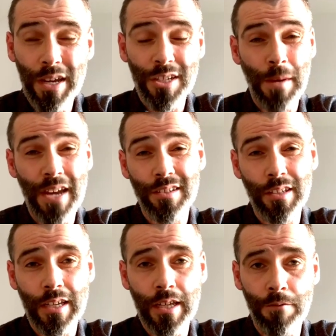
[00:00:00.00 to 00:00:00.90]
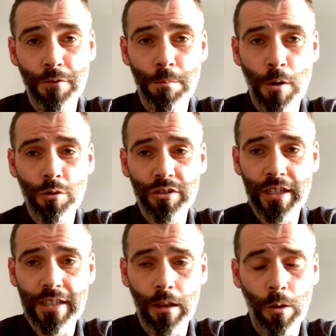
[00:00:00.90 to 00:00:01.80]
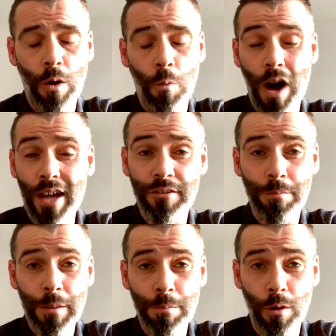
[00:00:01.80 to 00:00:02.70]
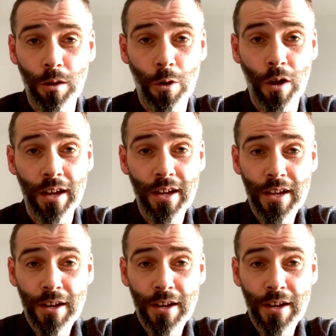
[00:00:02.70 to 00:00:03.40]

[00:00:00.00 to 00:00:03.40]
but especially the kind of football side, a lot of wise people, a lot of